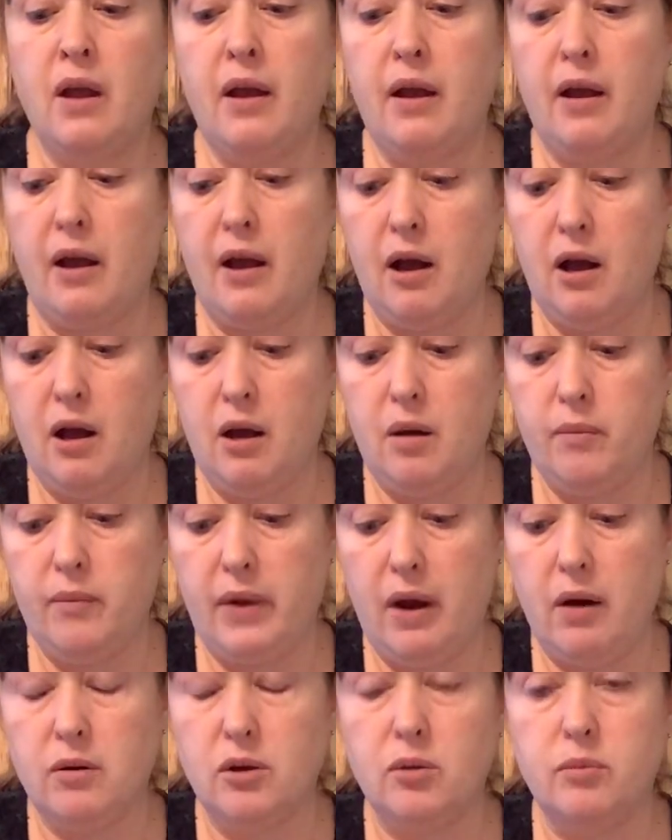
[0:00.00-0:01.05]

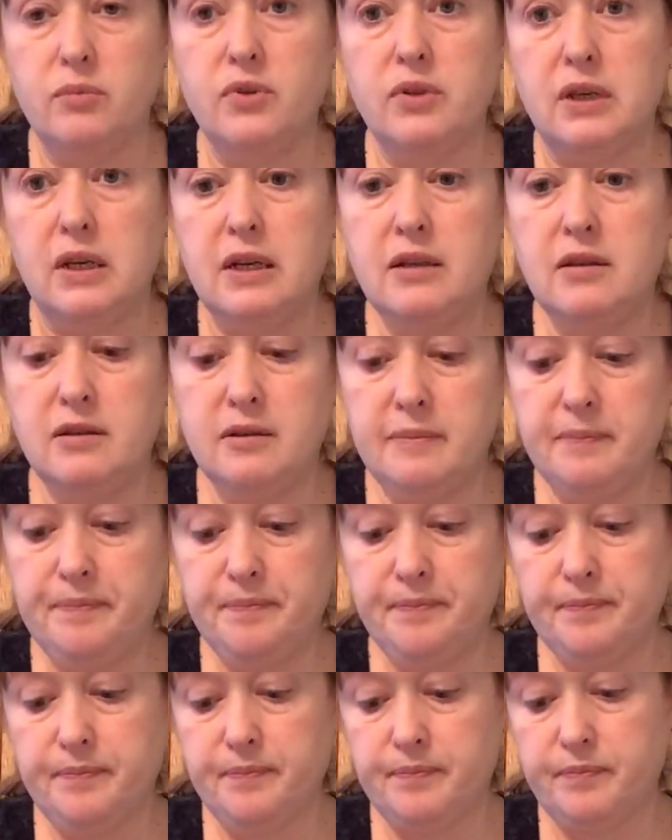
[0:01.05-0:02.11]
heirloom seeds.
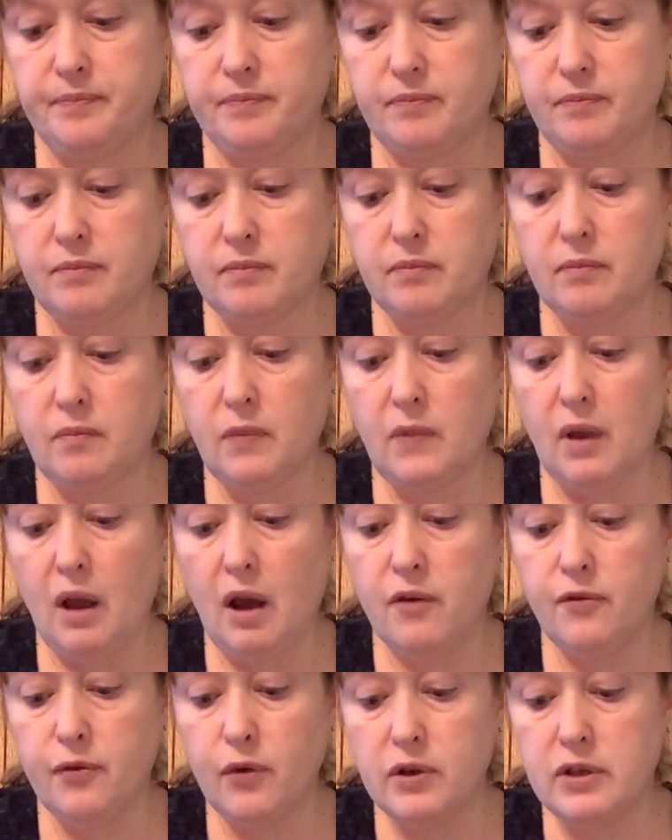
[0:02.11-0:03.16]

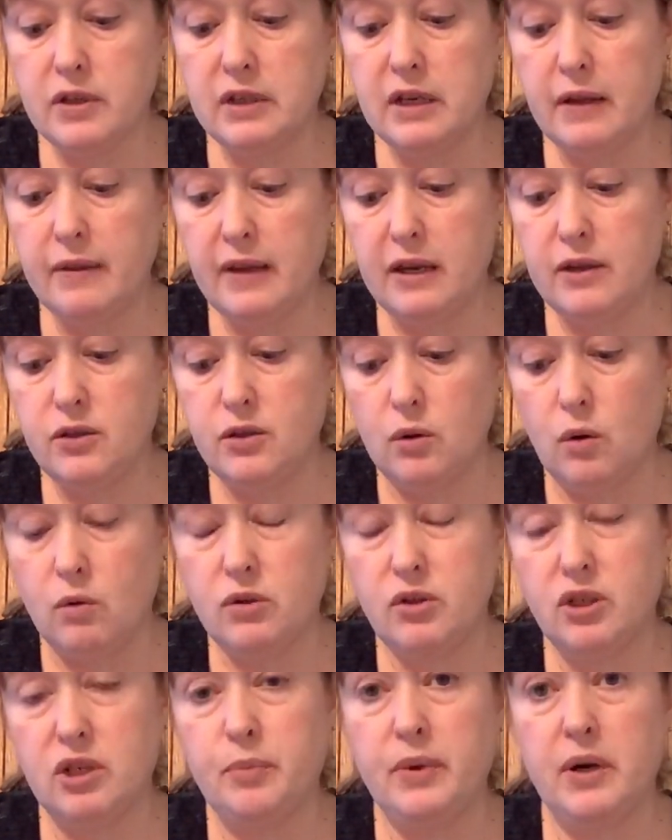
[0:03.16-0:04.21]
Unfortunately, they don't
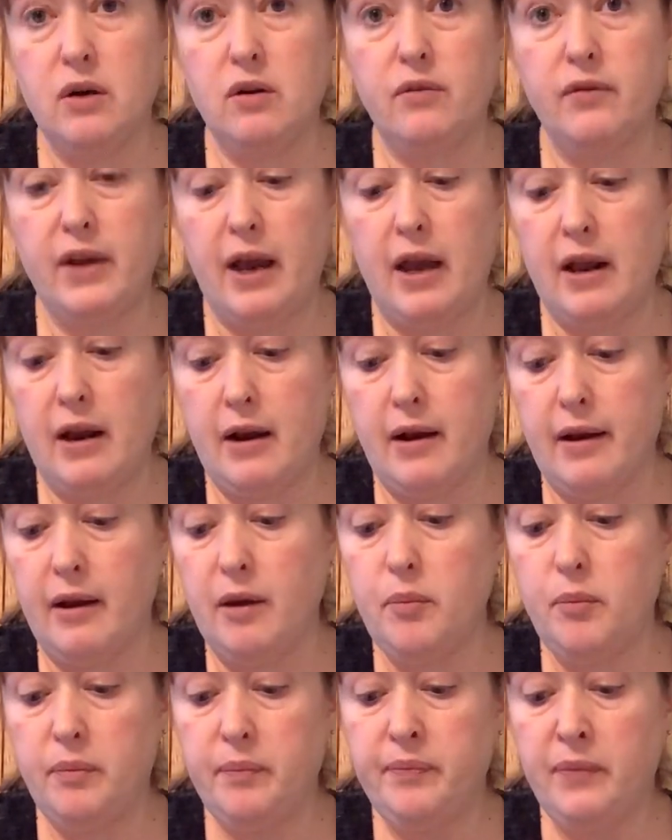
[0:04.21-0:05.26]
ship out of Canada,
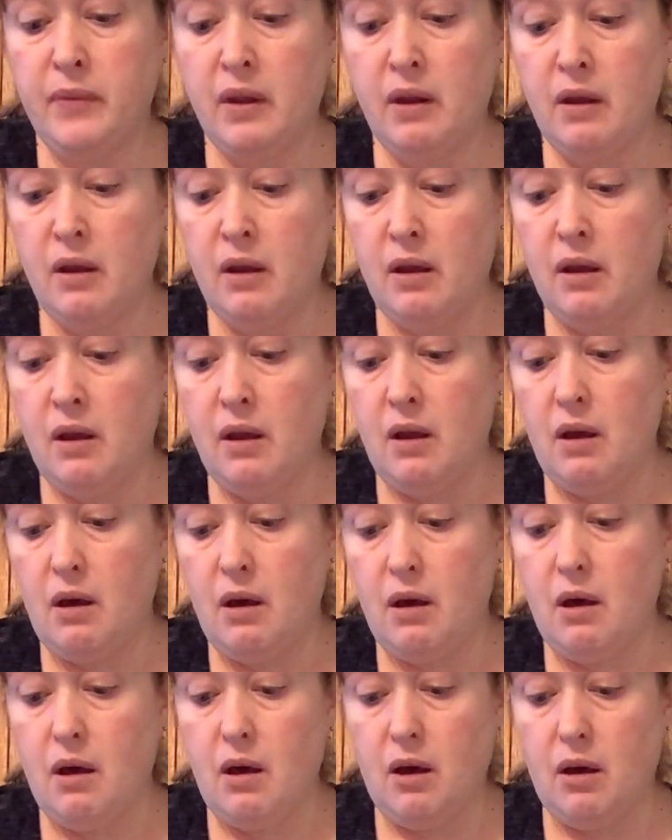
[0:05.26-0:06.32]

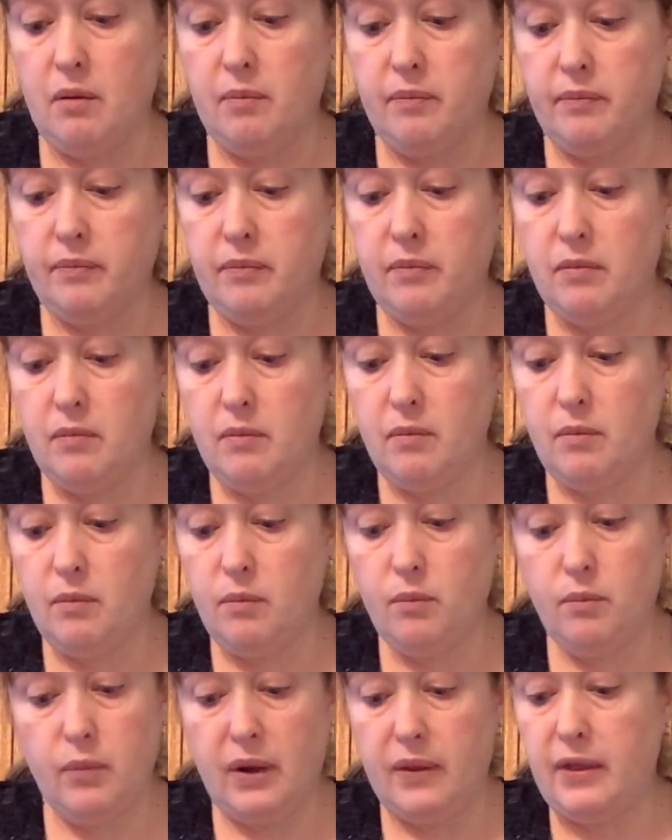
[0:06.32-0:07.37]

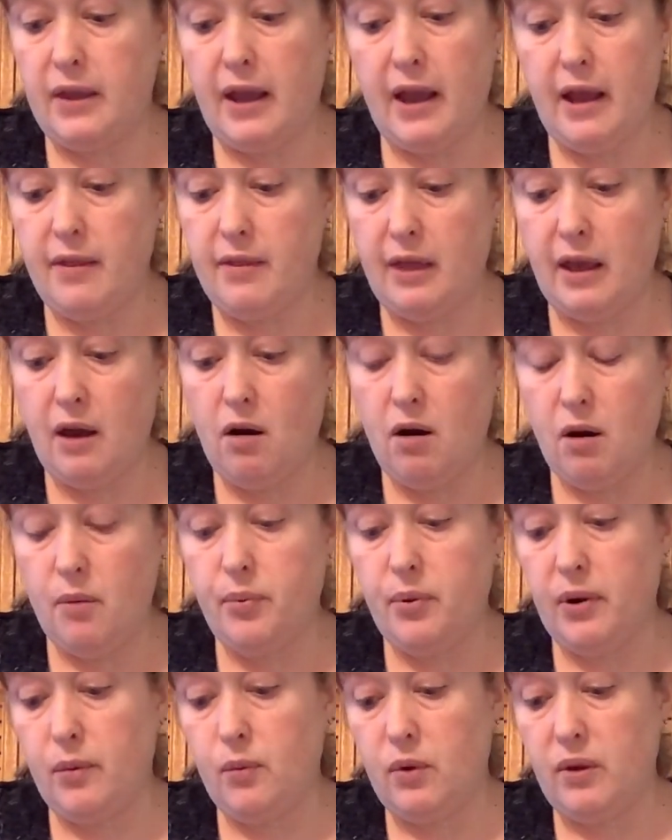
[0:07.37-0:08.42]
but they are
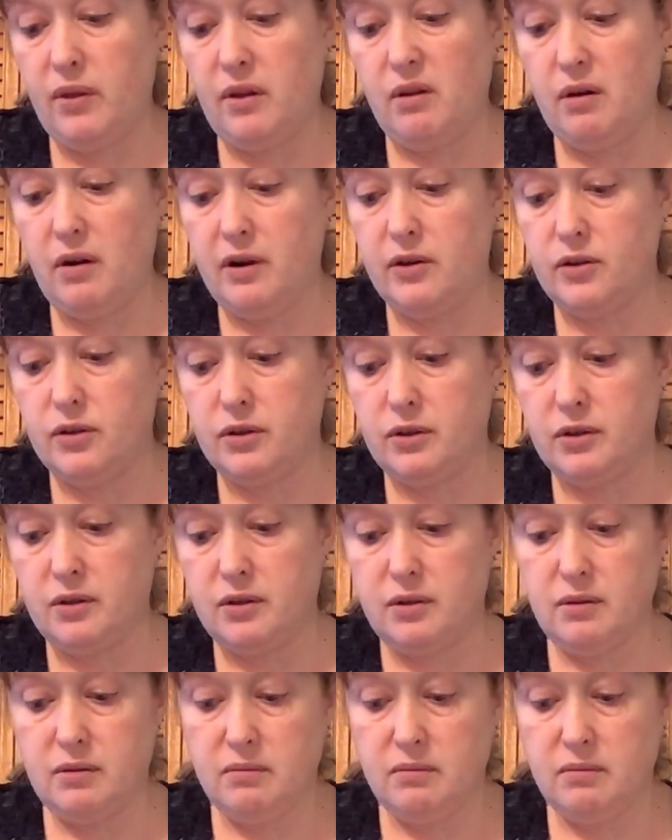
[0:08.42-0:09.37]
probably one of the largest